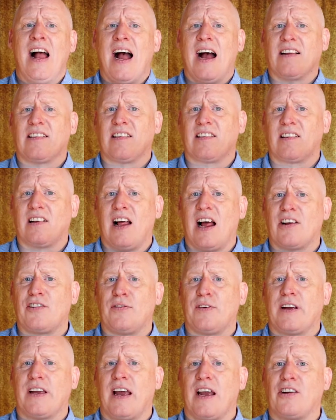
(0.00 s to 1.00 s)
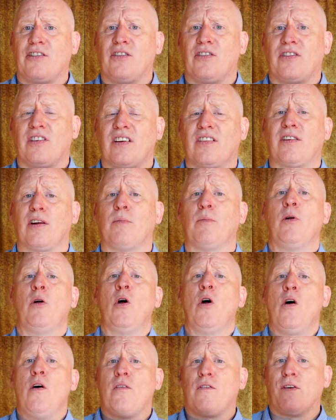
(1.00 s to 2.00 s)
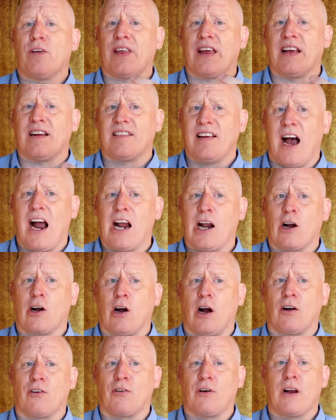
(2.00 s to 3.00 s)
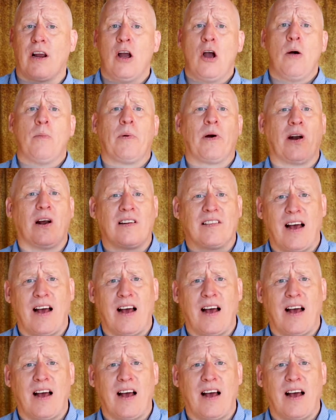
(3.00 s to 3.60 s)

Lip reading: has its classification system for the entire country, but on